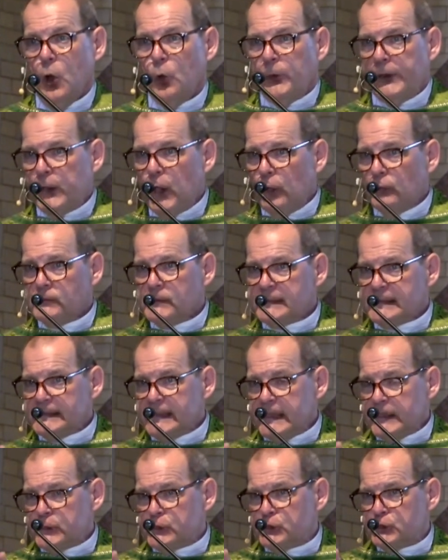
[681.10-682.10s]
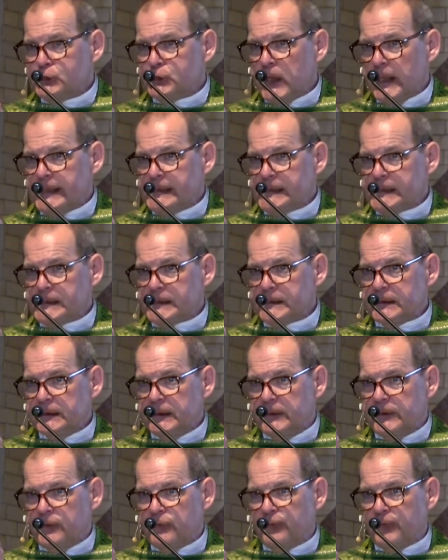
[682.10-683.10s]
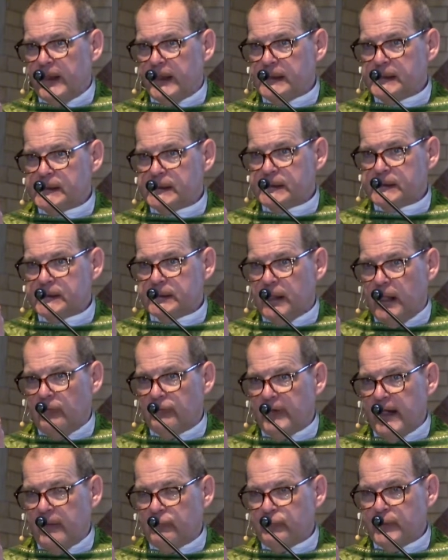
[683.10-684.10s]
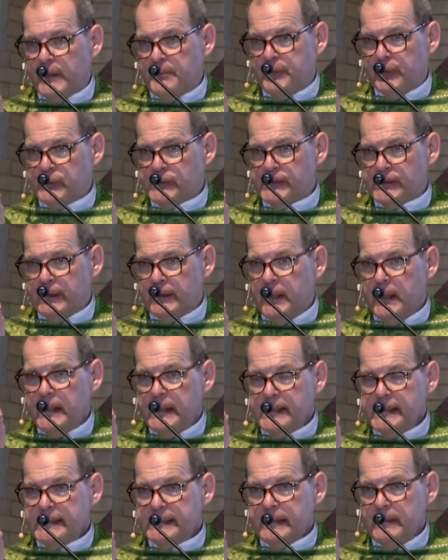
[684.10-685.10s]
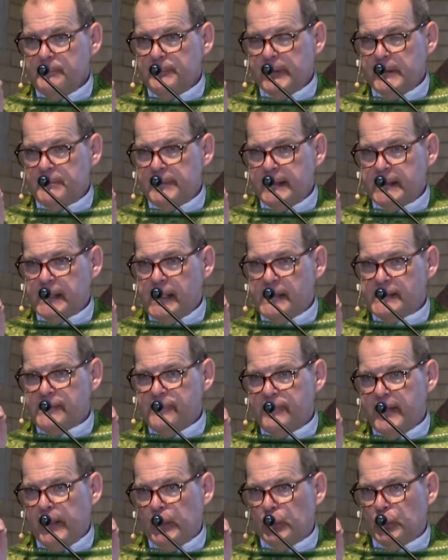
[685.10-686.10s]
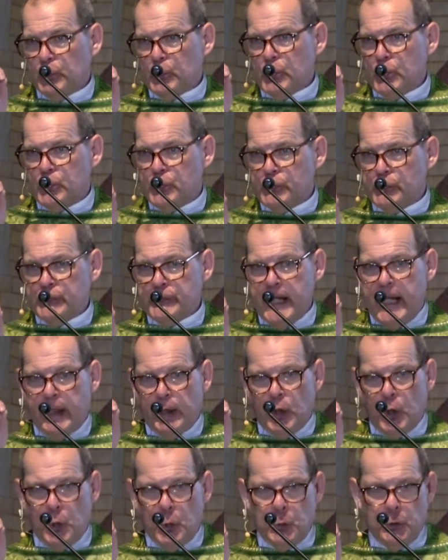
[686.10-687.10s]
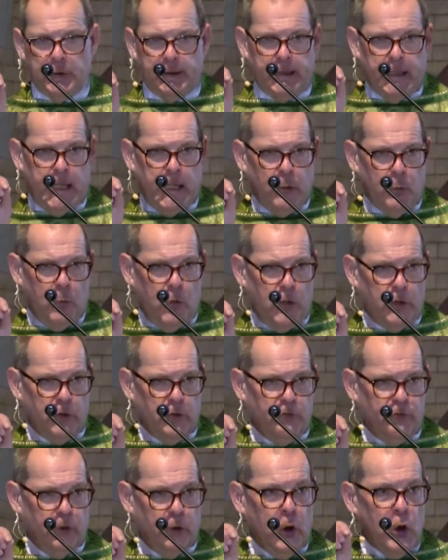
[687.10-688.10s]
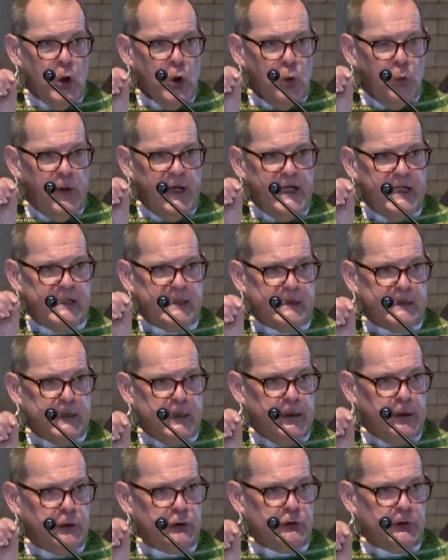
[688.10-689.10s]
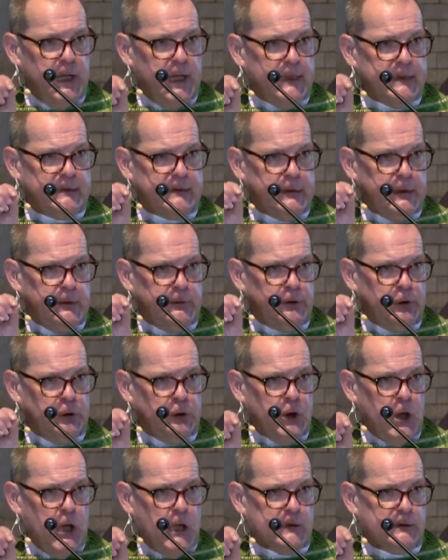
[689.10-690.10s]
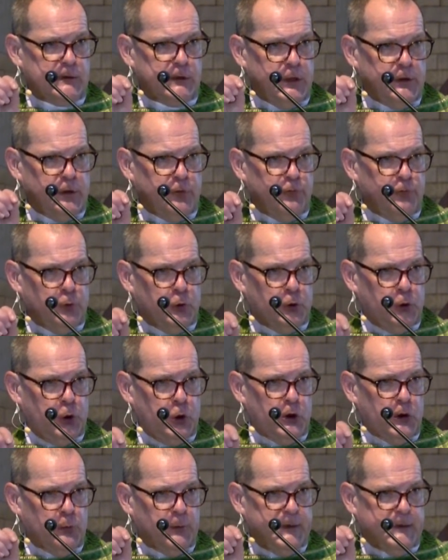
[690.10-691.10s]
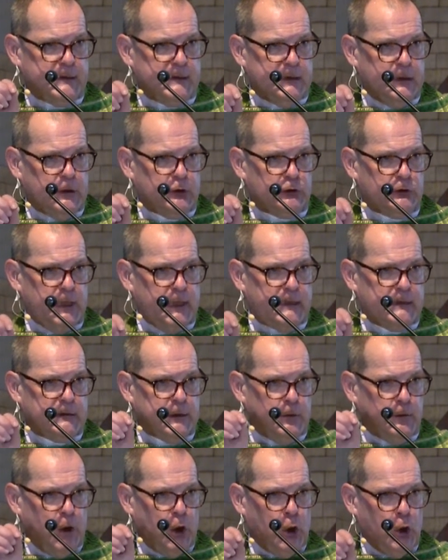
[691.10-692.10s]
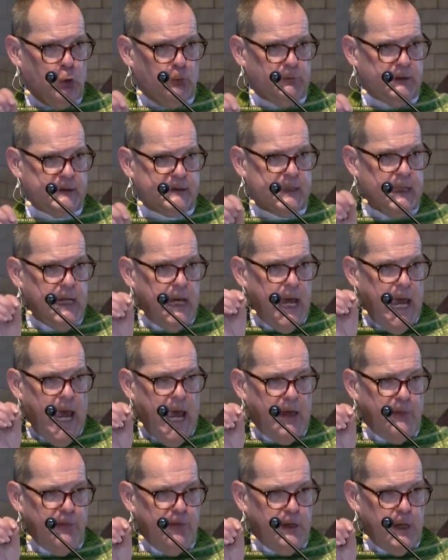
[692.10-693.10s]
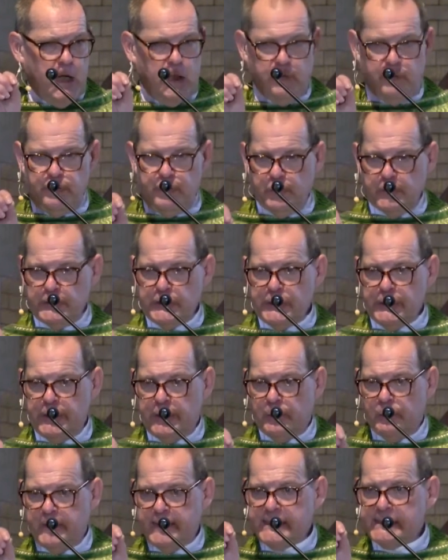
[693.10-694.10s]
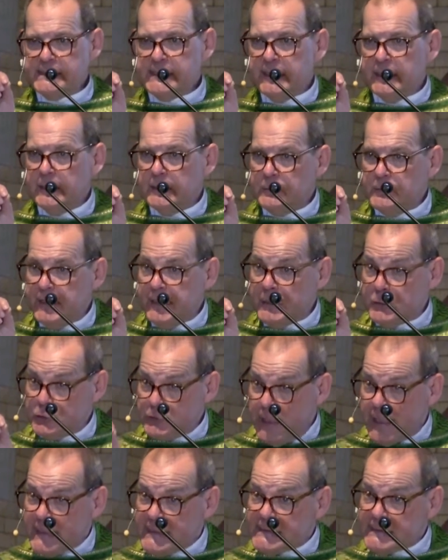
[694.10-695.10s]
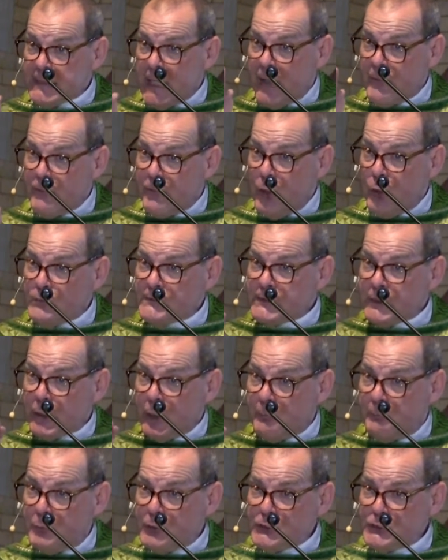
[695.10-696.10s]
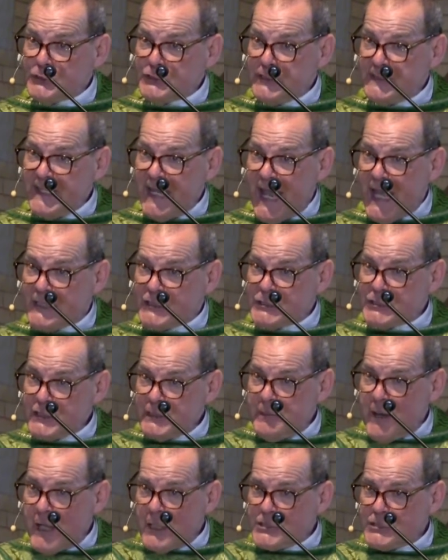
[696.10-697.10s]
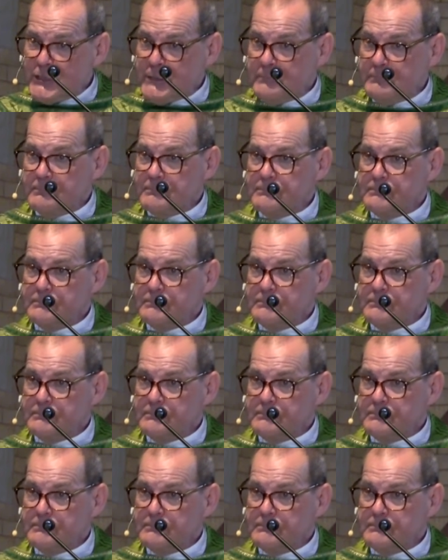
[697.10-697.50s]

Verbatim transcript: We don't seek Christ in the face of every person simply because they look good and holy and wonderful. We seek Christ in the lost and the forlorn. We seek Christ in the homeless and the unfortunate. We seek Christ on those that are pushed to the edge, to the margin.